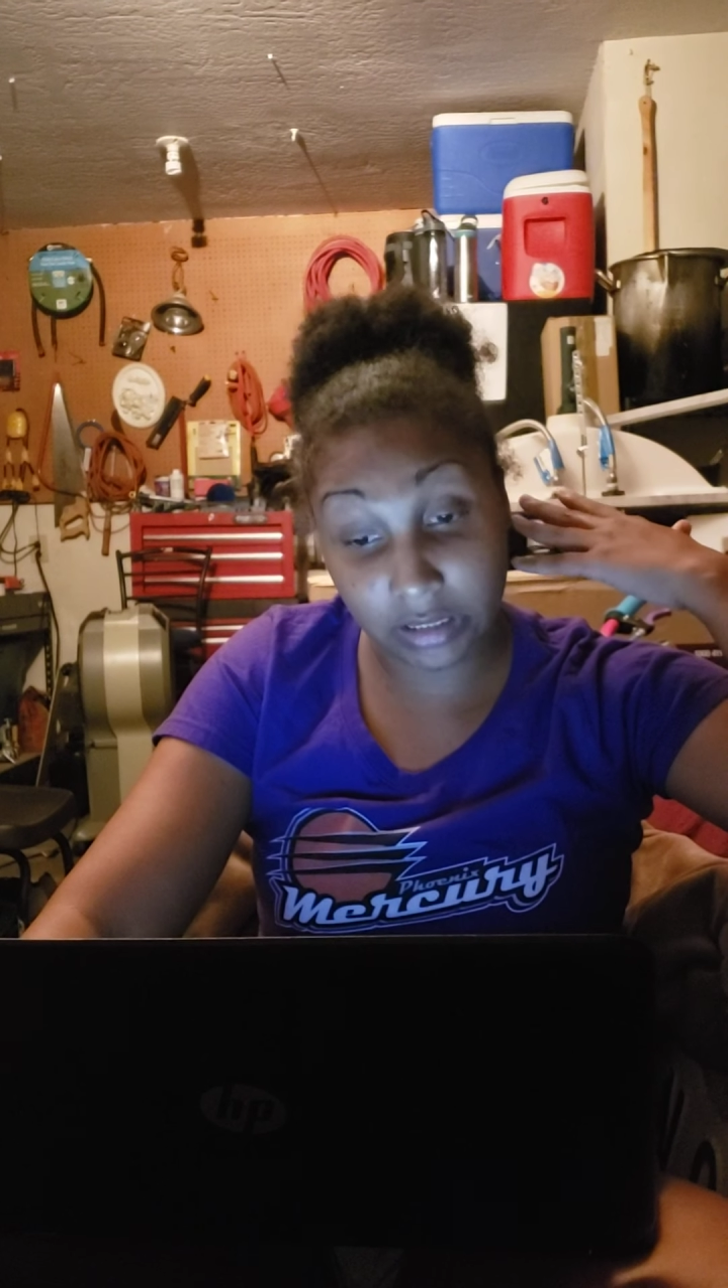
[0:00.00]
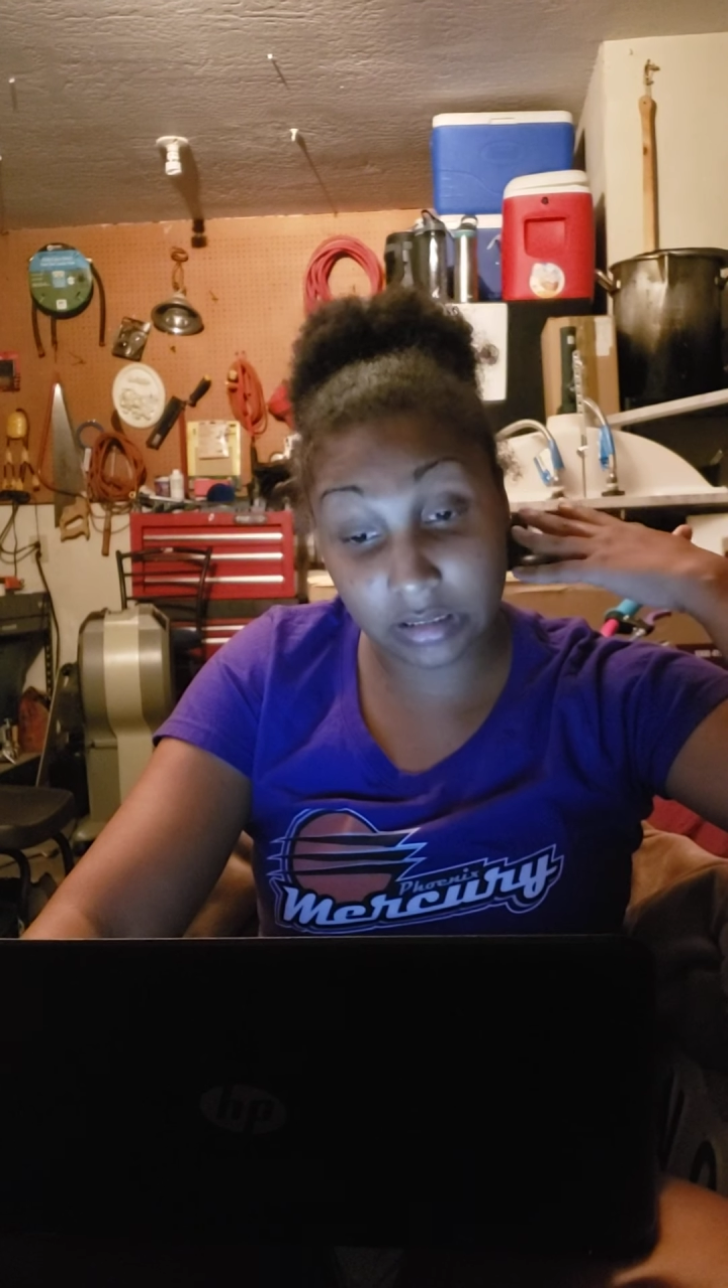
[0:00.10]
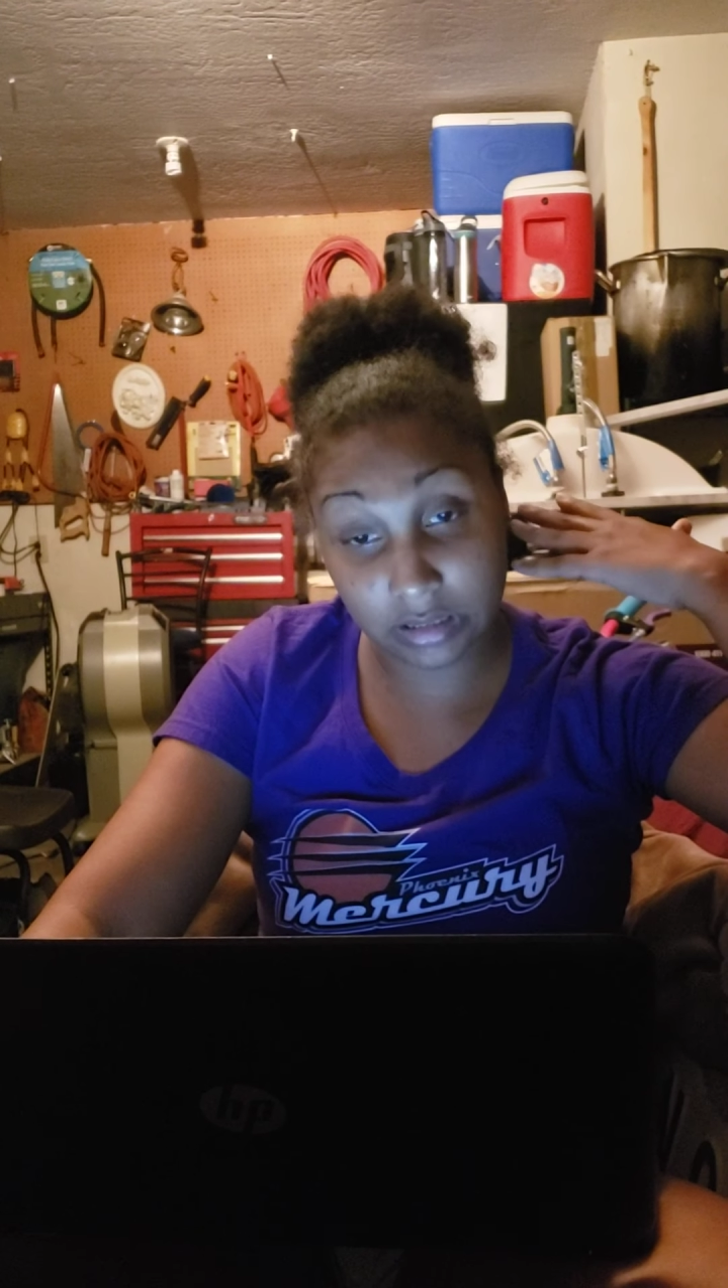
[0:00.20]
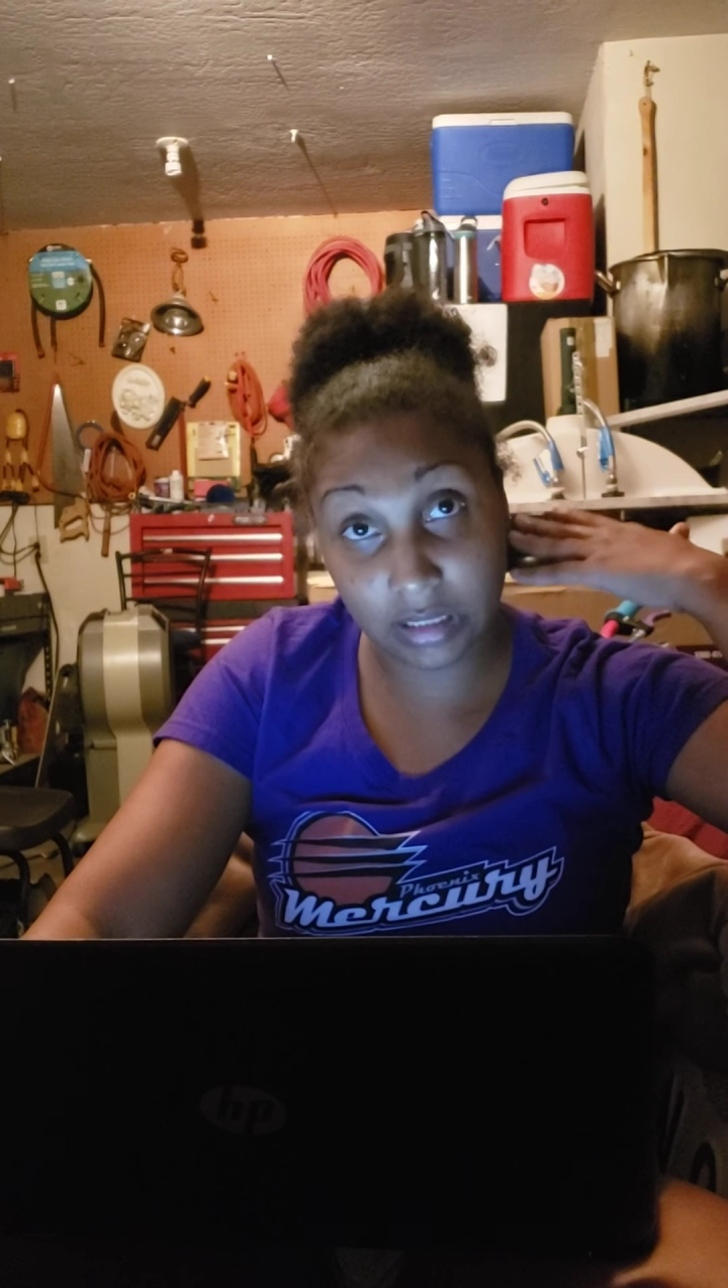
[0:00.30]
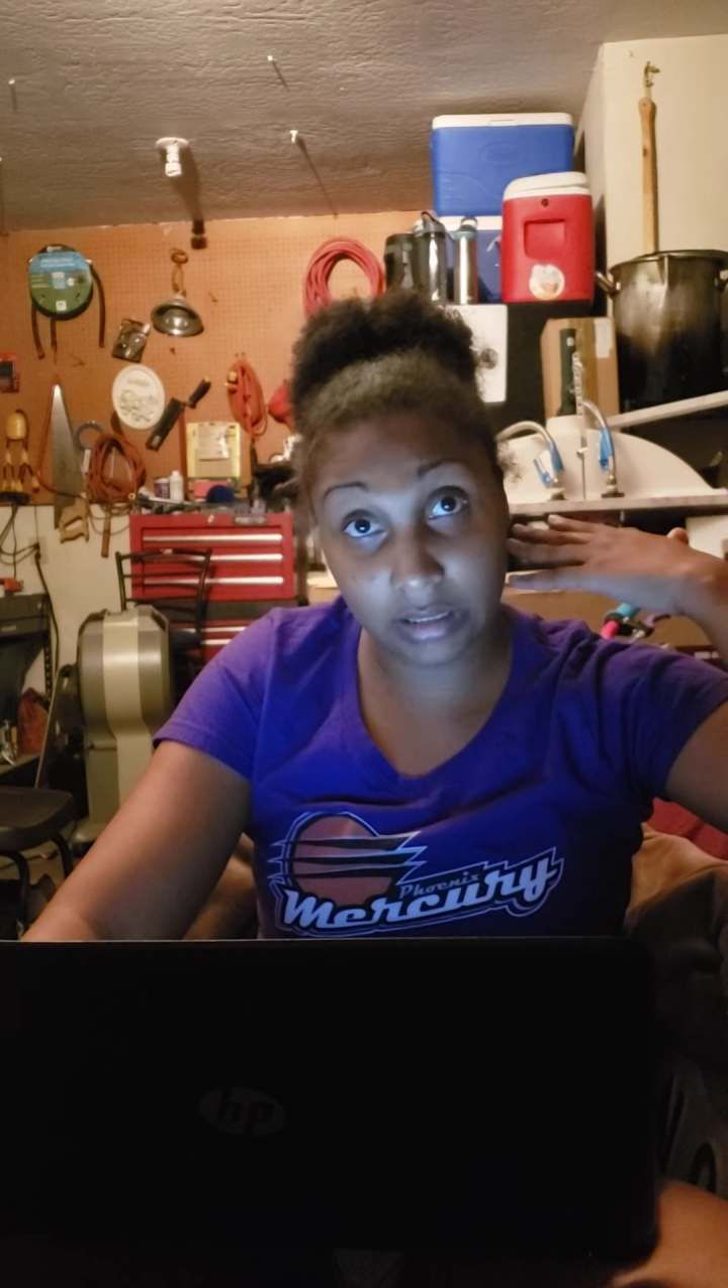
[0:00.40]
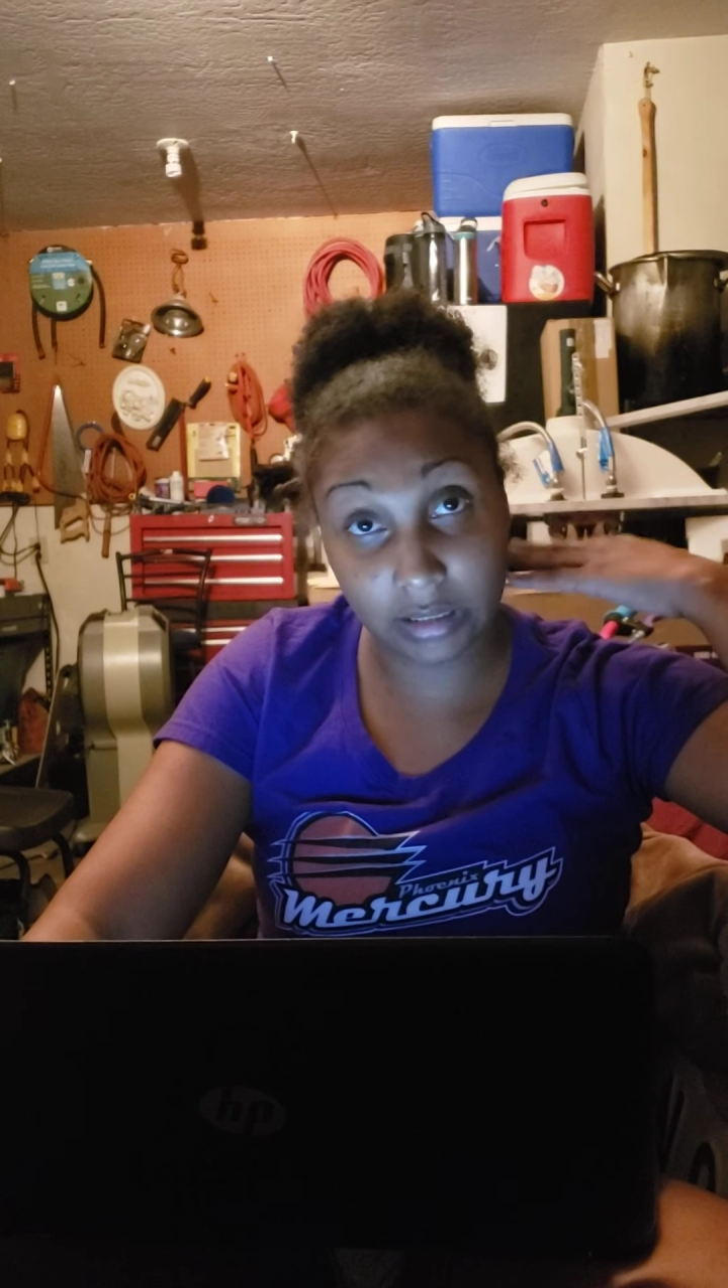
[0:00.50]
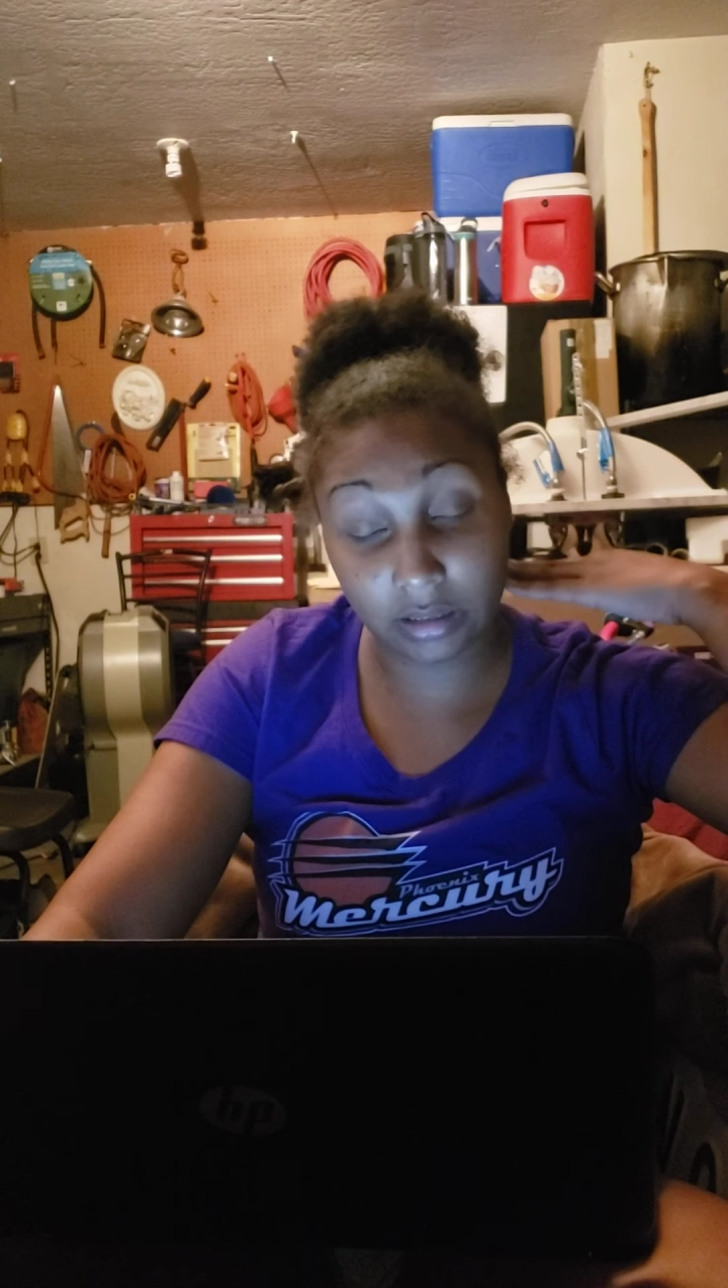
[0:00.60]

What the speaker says: a study